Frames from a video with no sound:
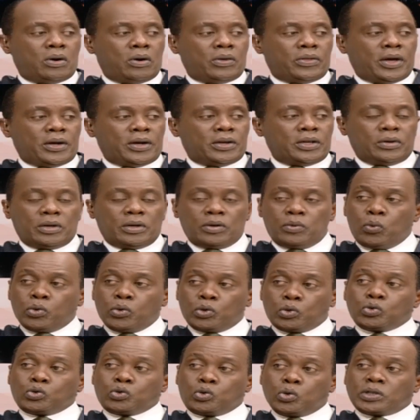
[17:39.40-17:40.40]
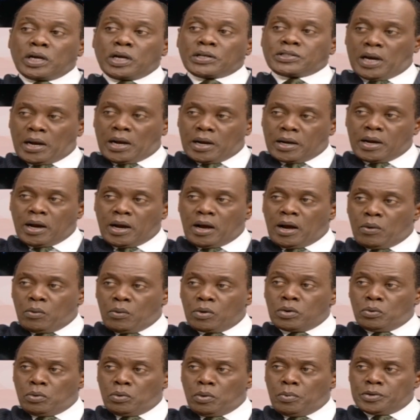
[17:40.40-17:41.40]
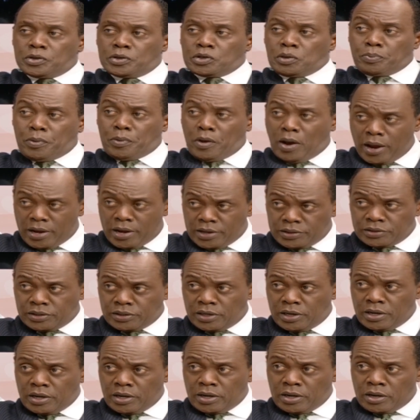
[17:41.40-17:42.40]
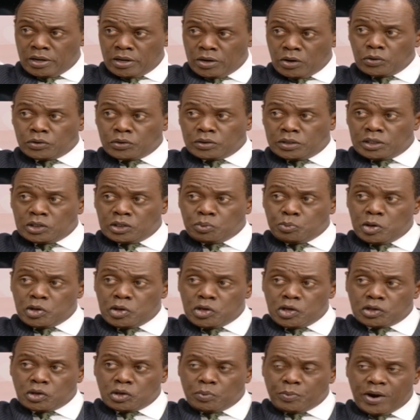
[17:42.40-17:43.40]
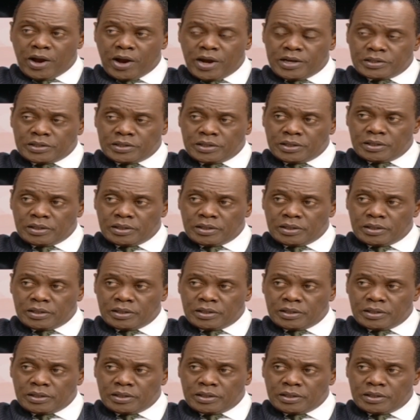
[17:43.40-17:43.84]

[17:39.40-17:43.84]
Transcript: that he, Tutashangaa, we will be surprised could this be the surprise?